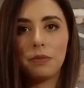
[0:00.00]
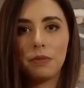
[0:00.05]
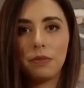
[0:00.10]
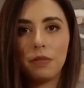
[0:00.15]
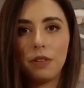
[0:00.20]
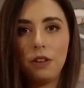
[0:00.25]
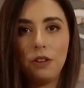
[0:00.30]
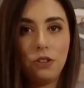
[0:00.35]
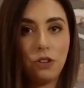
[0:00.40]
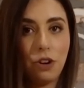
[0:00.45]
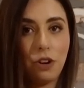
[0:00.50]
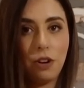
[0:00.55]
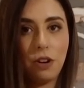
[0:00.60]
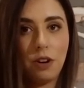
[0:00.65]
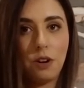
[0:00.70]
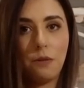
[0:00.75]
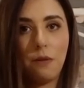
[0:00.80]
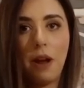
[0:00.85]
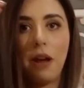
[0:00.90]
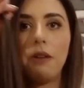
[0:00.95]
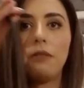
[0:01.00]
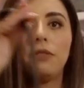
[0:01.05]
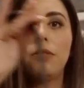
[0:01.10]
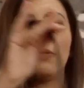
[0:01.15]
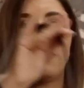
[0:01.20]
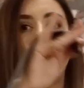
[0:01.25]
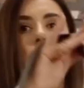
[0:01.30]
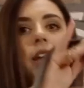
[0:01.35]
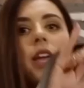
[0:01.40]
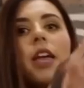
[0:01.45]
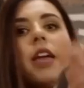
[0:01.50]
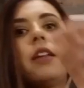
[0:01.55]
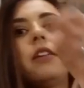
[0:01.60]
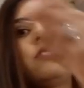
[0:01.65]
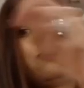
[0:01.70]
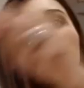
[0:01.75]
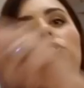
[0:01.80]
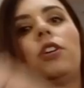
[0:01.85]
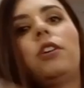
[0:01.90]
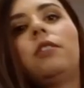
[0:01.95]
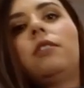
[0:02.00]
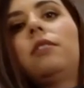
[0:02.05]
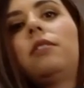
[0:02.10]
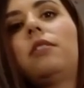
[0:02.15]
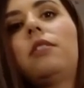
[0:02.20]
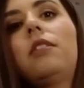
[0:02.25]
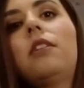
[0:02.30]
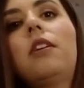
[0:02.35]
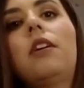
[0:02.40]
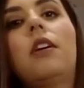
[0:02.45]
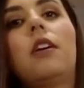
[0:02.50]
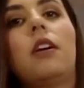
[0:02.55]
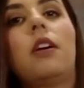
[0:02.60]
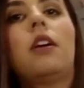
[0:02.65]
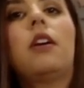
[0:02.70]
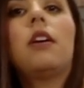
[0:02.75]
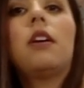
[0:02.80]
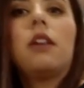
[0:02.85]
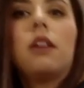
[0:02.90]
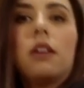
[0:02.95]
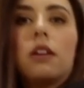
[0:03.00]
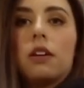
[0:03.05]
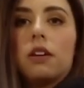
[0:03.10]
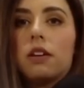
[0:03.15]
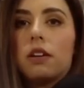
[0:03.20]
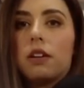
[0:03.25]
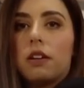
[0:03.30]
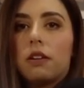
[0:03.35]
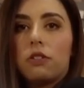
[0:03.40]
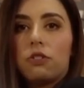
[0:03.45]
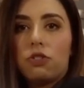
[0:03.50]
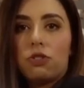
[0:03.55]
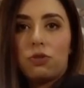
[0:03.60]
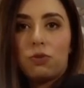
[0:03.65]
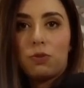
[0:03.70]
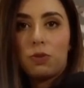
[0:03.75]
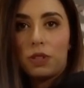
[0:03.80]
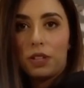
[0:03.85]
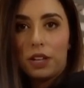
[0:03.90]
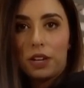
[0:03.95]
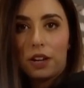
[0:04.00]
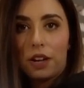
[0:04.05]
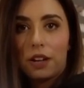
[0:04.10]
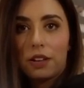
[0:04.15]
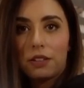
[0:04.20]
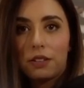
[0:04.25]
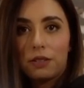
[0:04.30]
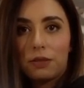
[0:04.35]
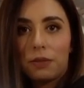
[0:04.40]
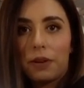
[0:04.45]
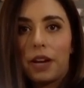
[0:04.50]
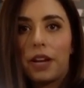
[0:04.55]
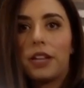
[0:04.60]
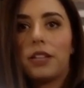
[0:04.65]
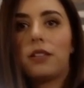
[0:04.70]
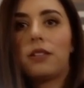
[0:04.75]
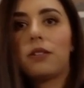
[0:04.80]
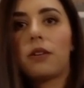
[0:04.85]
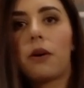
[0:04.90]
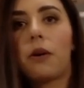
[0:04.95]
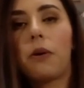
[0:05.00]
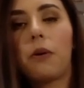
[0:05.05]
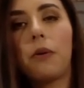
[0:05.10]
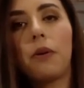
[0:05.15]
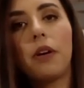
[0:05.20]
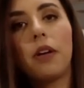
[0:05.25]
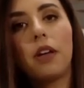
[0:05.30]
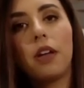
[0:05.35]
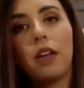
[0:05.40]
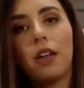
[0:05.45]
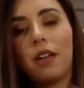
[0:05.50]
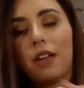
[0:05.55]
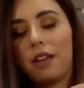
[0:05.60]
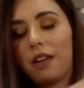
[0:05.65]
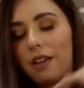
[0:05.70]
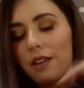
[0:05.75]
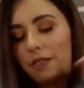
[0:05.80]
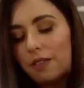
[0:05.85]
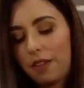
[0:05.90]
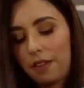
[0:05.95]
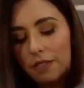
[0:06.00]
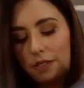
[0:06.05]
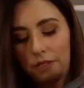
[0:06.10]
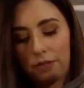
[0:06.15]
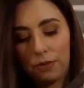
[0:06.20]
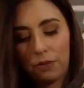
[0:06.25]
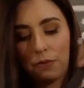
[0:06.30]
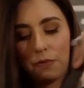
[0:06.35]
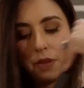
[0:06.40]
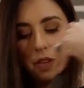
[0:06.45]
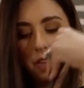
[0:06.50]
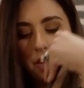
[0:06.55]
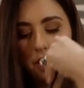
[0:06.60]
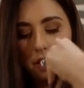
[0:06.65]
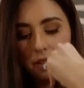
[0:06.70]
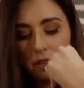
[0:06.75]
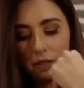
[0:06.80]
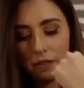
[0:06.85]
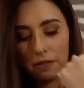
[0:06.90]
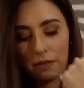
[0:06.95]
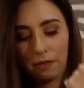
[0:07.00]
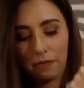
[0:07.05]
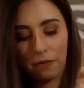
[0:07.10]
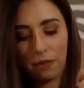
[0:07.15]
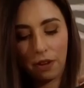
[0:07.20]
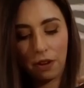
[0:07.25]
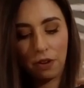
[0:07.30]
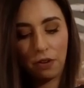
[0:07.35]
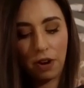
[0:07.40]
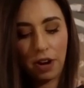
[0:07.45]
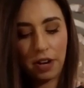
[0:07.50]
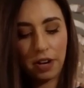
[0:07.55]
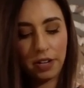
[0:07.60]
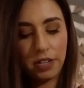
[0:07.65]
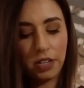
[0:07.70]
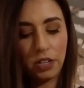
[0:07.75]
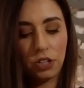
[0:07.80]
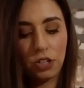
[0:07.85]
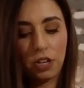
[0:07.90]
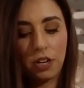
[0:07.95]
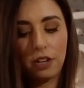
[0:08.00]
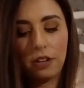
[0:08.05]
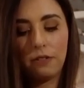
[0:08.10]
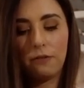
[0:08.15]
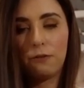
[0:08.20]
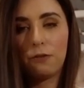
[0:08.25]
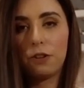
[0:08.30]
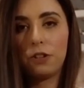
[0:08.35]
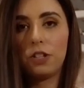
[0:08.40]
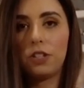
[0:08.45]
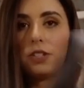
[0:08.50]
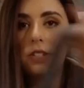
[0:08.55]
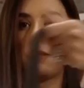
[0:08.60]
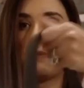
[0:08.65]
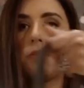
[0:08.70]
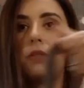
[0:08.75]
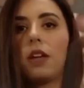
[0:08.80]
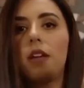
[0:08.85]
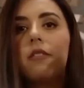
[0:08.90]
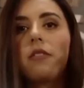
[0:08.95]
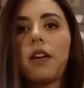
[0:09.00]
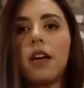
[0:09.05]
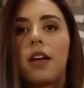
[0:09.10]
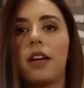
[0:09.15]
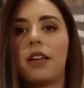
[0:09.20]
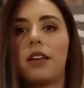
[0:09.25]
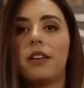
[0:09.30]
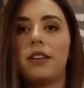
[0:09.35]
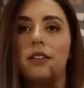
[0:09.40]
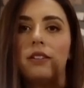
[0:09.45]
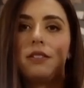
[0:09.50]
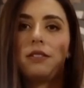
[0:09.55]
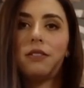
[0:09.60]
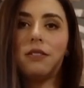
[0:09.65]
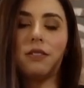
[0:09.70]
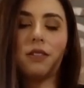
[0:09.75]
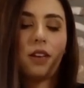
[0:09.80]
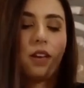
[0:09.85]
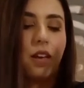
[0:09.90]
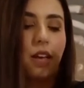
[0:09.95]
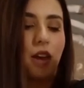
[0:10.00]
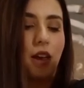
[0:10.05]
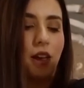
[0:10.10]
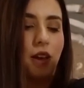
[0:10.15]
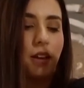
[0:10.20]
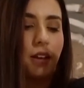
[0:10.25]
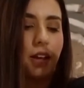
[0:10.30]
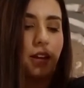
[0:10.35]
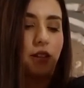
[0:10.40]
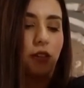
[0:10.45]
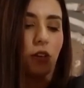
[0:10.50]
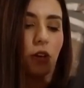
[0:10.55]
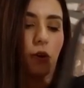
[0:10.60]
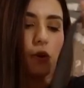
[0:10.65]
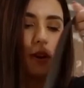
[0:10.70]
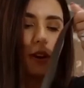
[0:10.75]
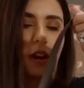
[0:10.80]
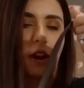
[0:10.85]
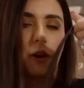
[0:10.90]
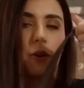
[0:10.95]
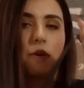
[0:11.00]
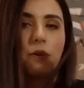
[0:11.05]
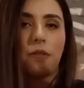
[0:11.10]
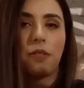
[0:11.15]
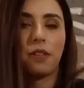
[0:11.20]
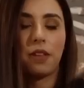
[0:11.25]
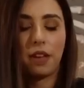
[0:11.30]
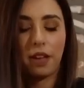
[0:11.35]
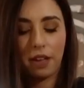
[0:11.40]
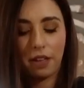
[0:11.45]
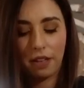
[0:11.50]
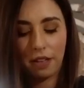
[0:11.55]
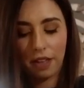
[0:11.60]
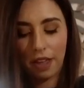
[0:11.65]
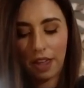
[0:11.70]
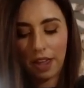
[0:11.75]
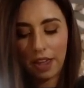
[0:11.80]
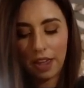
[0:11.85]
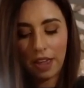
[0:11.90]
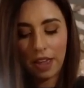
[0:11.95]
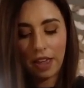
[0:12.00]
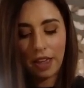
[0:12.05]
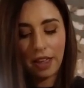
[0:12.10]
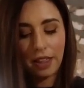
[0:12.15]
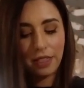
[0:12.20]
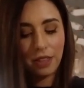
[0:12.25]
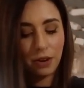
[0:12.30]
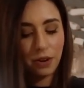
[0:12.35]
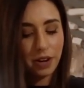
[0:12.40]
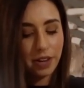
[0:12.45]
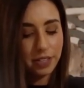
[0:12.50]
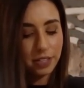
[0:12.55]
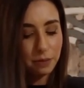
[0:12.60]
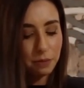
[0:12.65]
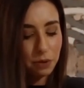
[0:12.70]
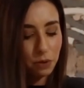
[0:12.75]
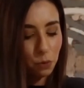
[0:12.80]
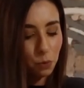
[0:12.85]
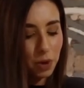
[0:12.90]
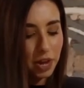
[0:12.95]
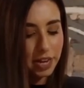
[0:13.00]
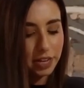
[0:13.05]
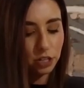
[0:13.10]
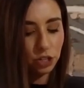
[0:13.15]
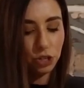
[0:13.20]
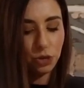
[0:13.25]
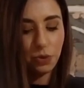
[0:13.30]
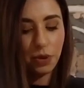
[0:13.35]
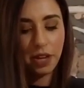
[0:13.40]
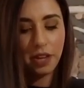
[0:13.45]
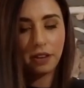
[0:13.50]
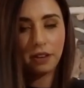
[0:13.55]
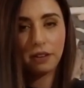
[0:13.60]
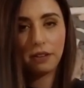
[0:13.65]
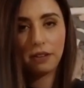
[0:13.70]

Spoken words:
you turn it around, right? And it's just really nice, right? So I think this will be a great addition for just something that is easygoing. Now, there is a bit of weight to it